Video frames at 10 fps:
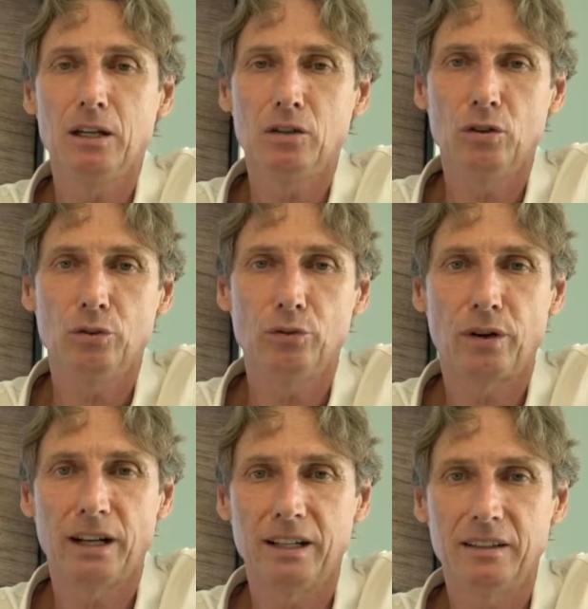you'll
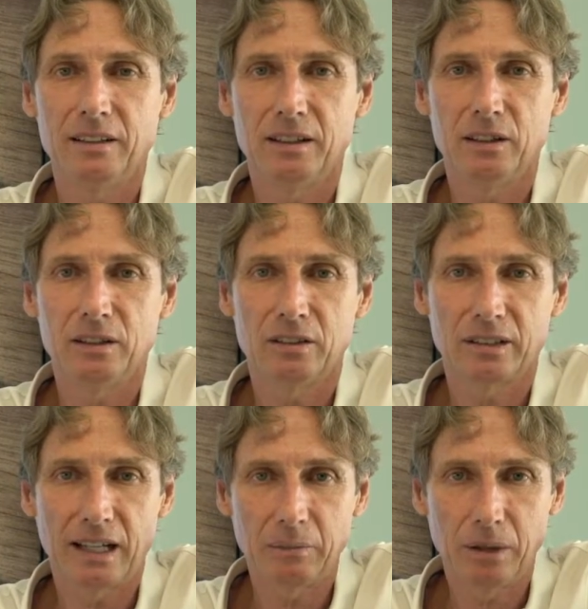find the
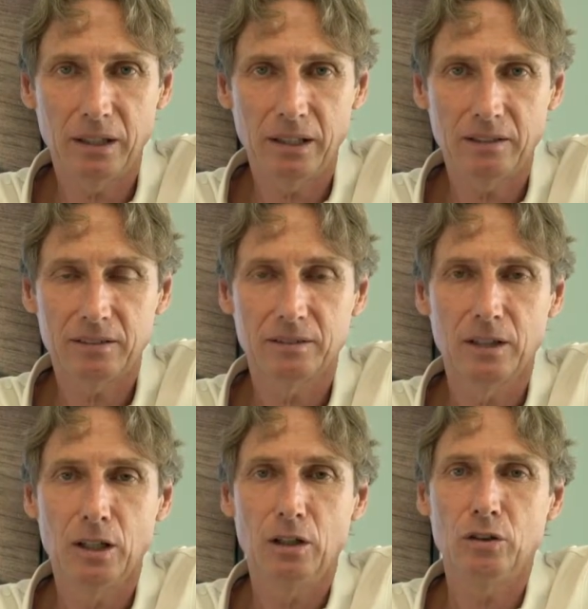scan bodies,
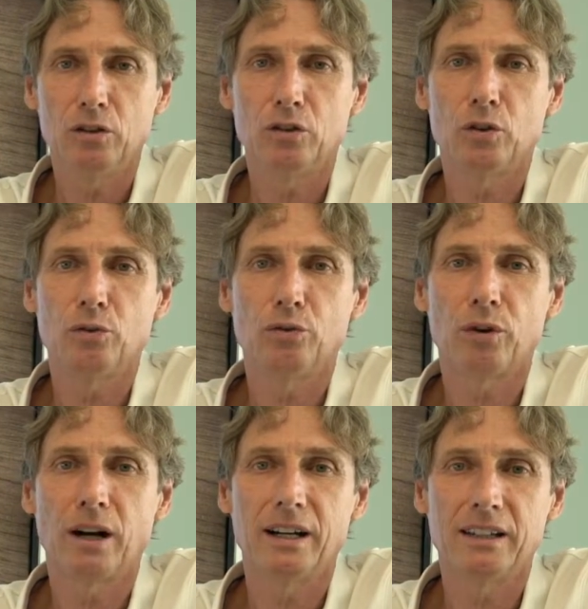you'll
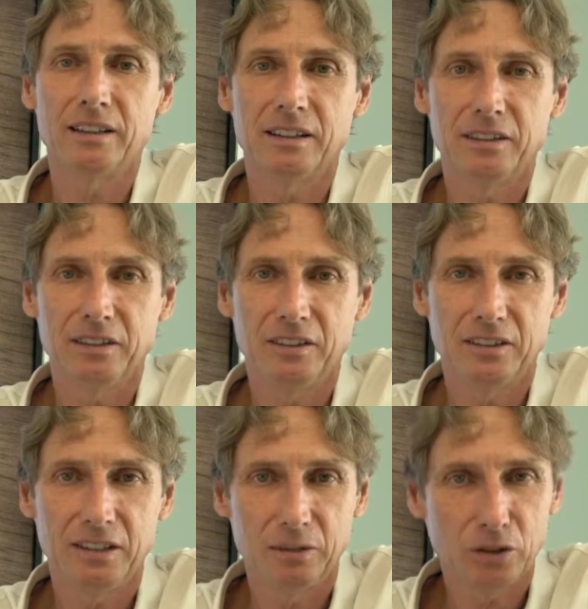find the
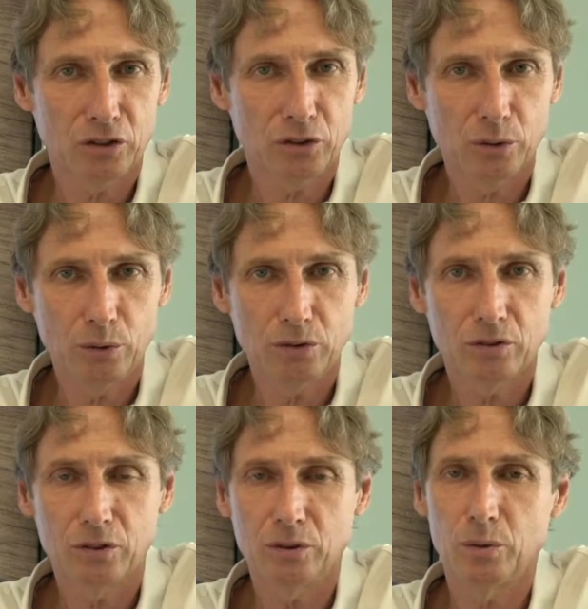SIEWERT screws,
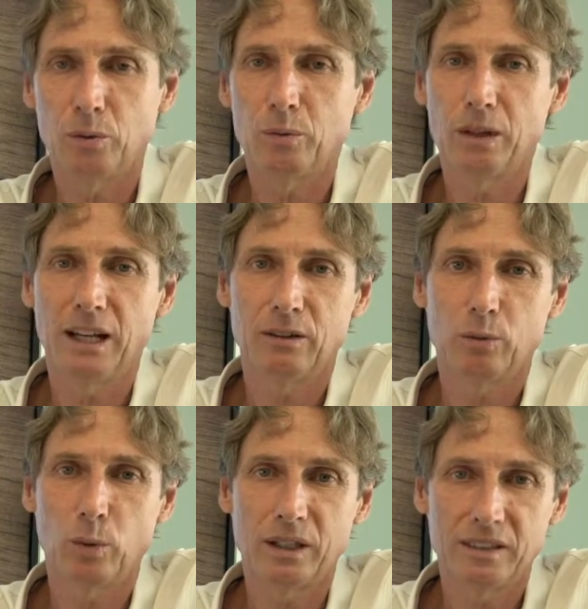you will have
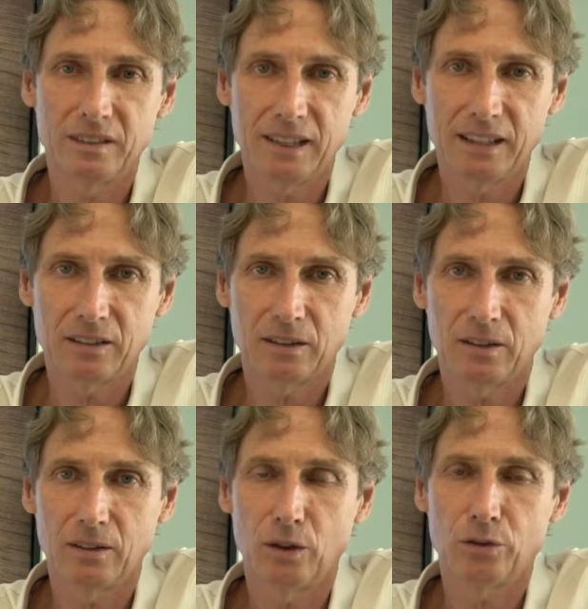one set
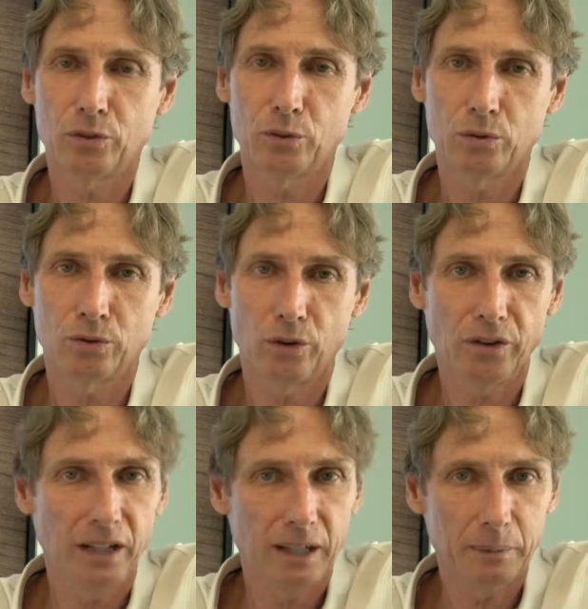of screws for
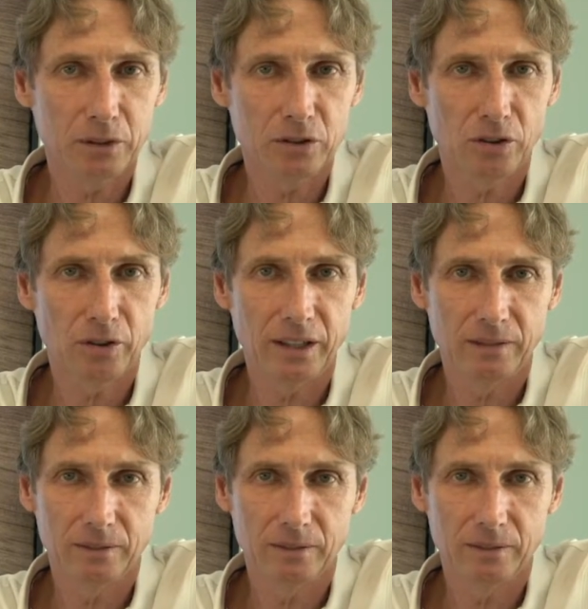the laboratory